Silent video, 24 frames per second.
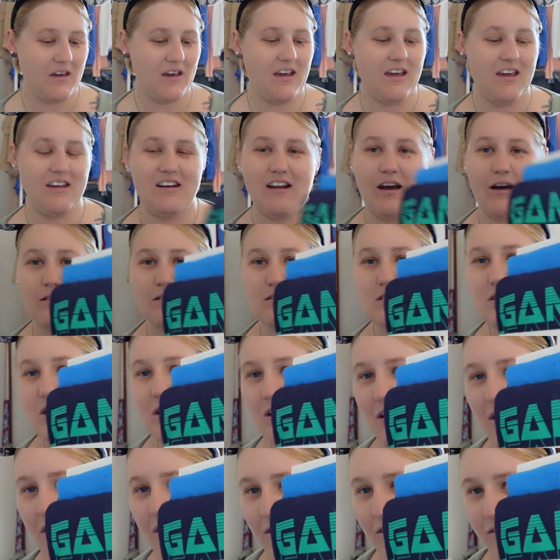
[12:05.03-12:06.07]
And that was
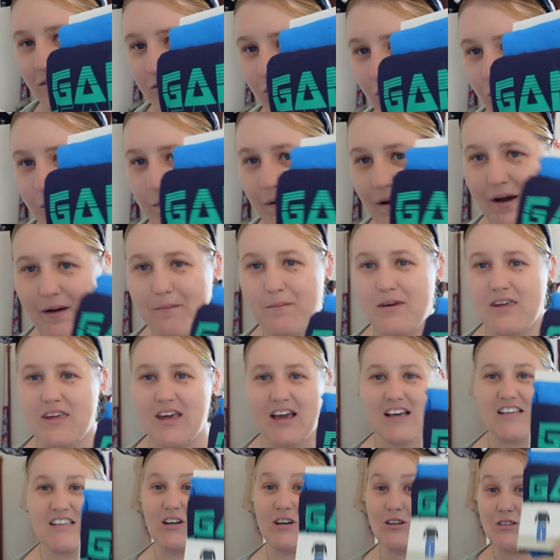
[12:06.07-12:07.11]
£4. But yeah,
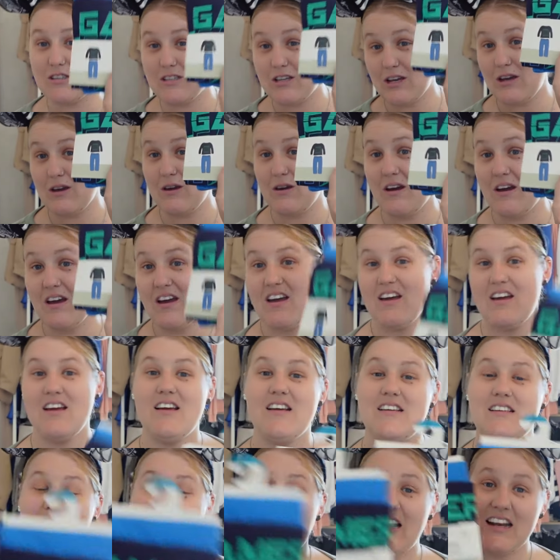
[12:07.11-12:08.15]
he's got two
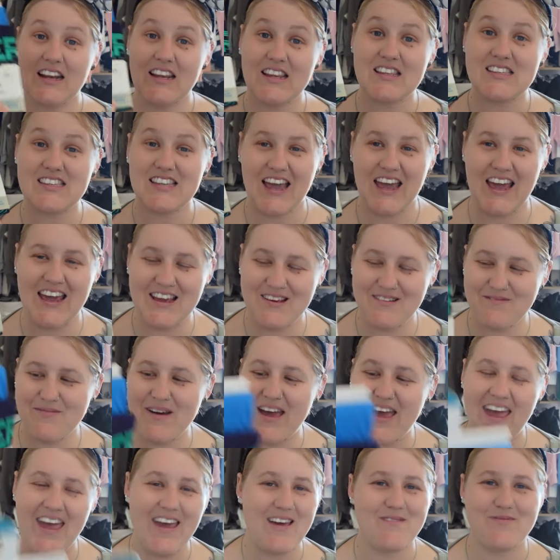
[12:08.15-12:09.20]
exactly the same
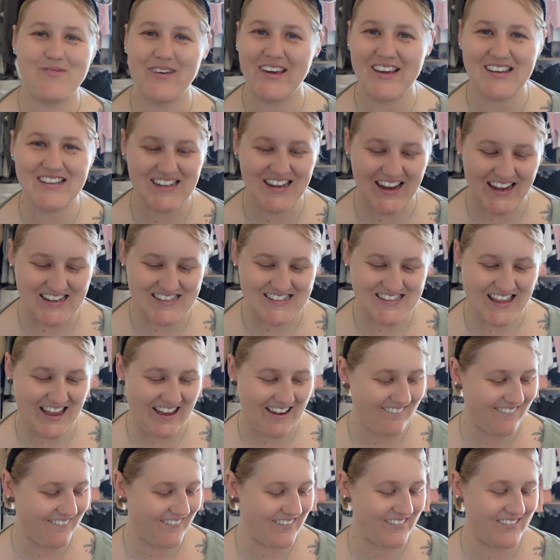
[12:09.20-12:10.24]
pair of PJs
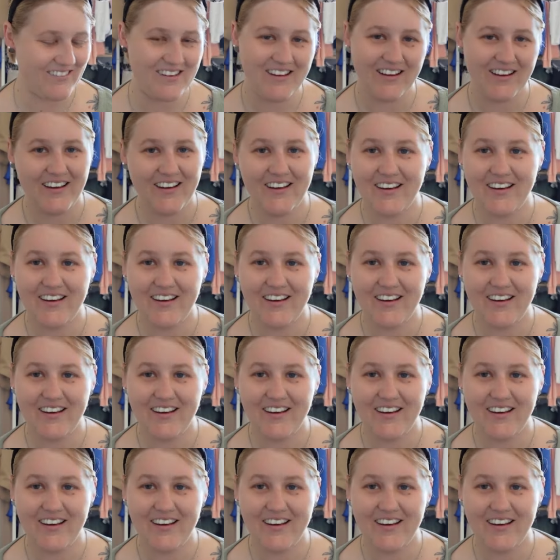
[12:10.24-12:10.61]
now. And,